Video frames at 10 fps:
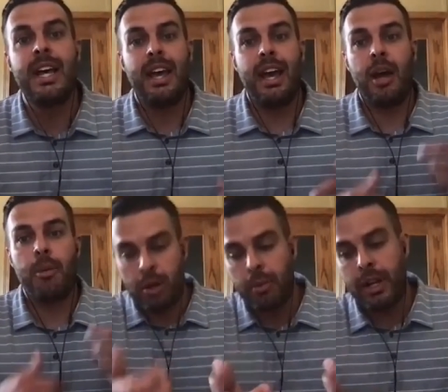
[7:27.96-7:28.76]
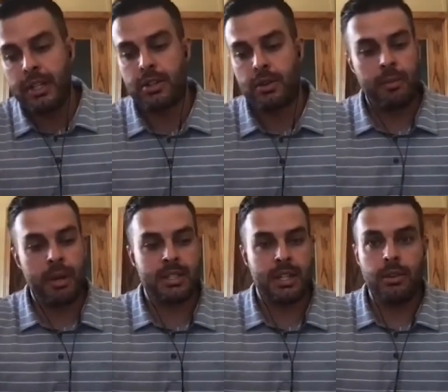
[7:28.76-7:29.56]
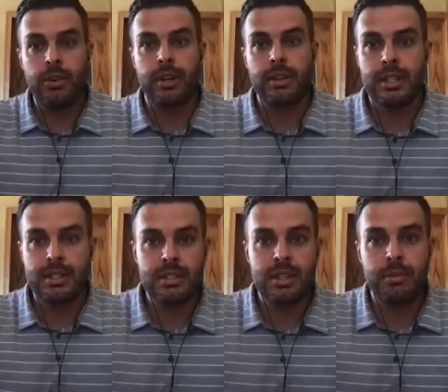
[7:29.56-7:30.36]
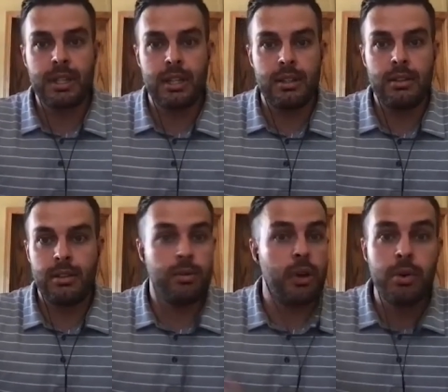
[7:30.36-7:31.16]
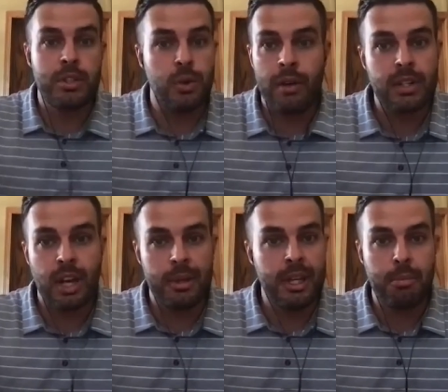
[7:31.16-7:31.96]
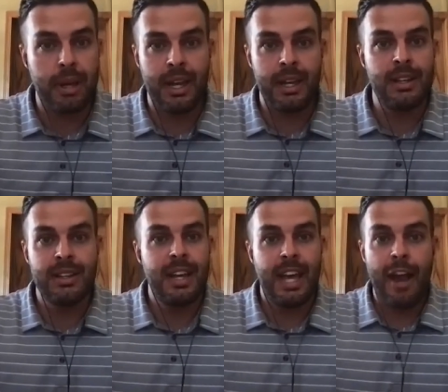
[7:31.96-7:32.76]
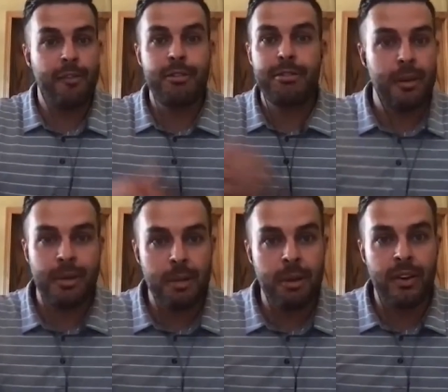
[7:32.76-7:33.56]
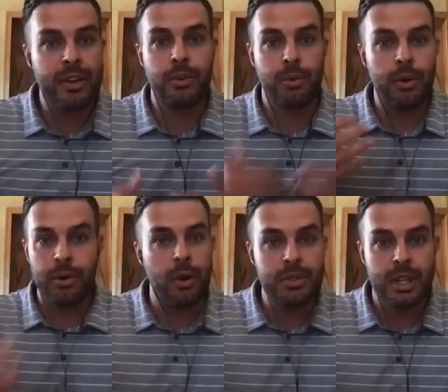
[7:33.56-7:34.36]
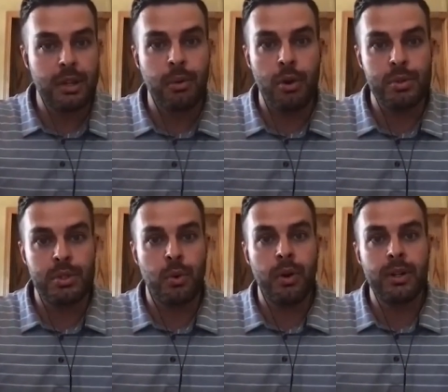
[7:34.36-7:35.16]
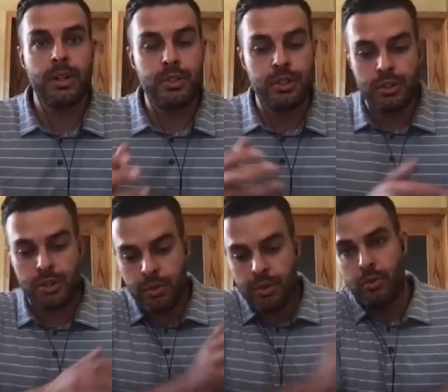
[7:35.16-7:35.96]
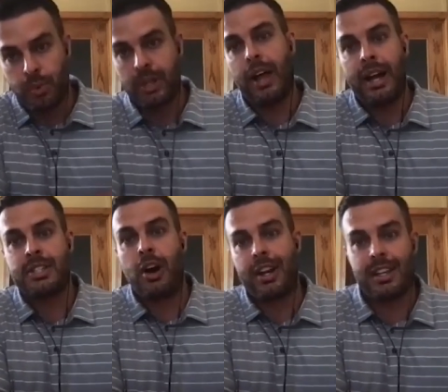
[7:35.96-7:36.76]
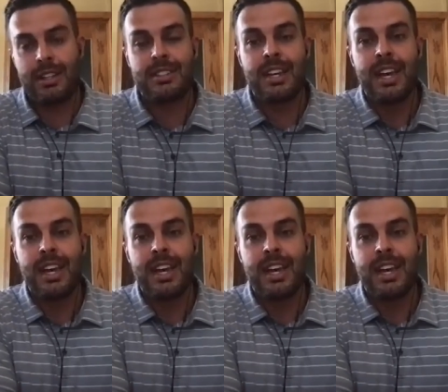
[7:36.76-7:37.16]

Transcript: and I put them on Instagram and I said, look, this is something that you go to every time you get paid. Every family in America gro- goes to the grocery store. Do you realize, audience,